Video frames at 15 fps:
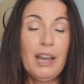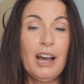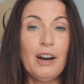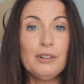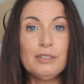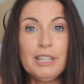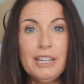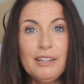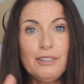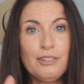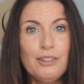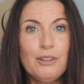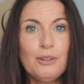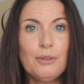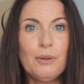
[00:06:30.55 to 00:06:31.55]
I'll link
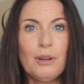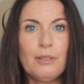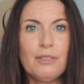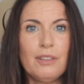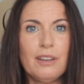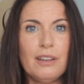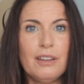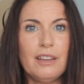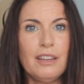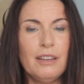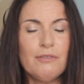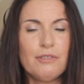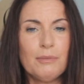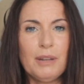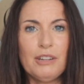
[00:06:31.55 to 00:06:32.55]
to the
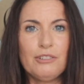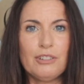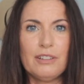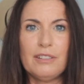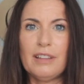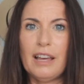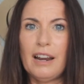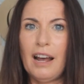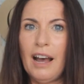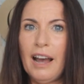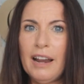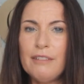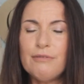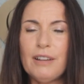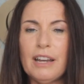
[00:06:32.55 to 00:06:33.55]
information that
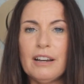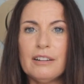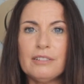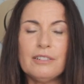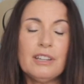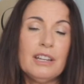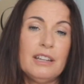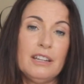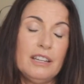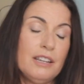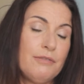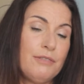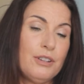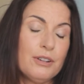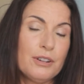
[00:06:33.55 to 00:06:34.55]
I found
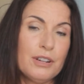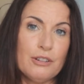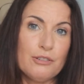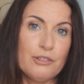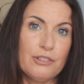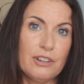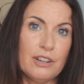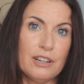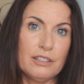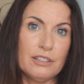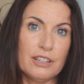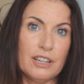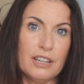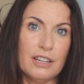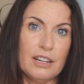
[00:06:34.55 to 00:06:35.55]
if you're interested in
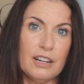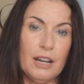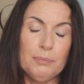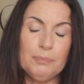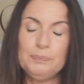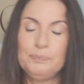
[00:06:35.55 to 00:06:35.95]
looking it up.